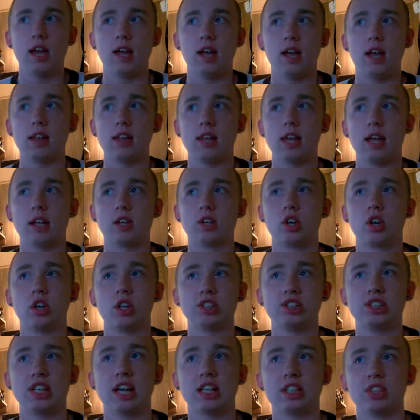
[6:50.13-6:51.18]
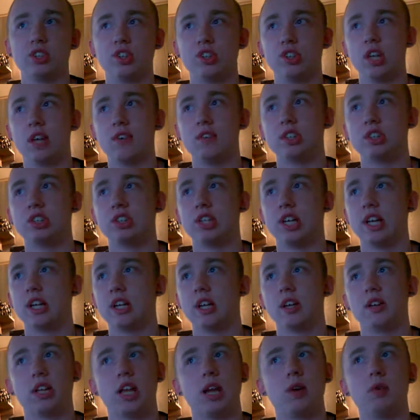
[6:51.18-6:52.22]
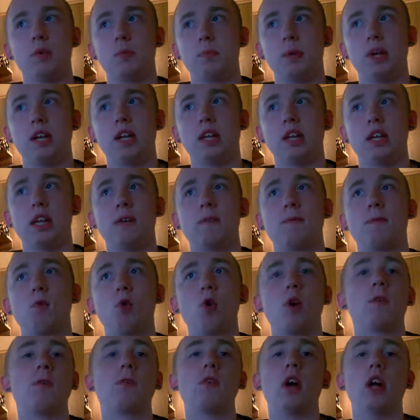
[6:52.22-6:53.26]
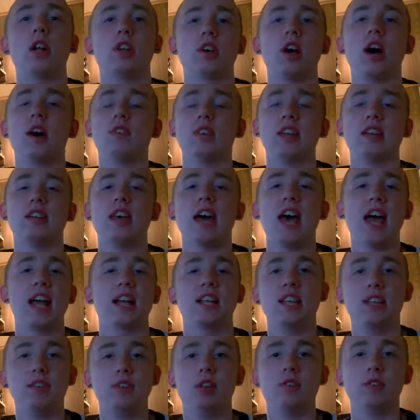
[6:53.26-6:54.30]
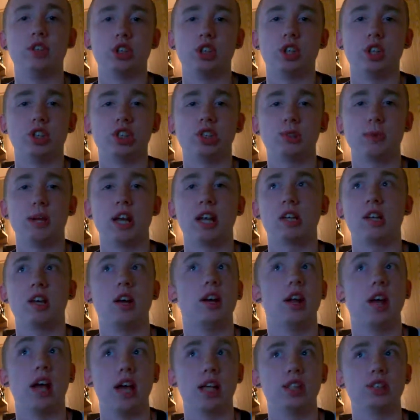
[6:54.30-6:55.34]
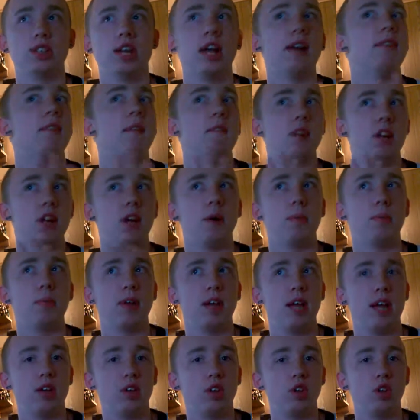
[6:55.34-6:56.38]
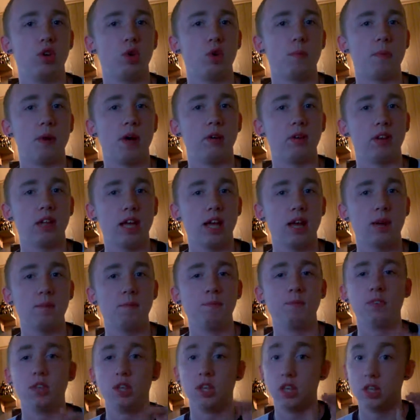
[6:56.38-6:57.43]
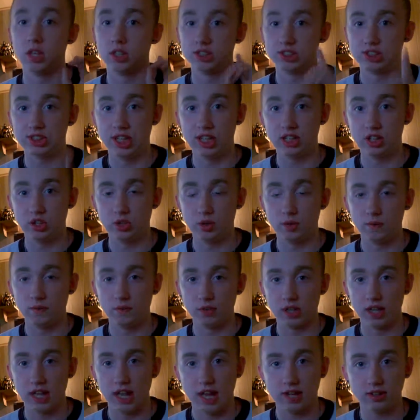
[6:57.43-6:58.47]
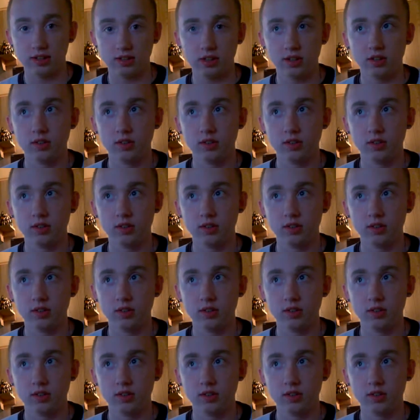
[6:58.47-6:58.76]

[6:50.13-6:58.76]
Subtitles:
And then Curtis Axel and Damian Sandow, they would be the forefront of the tag team division on SmackDown. And I actually have a video planned to do about them. Stay tuned for that.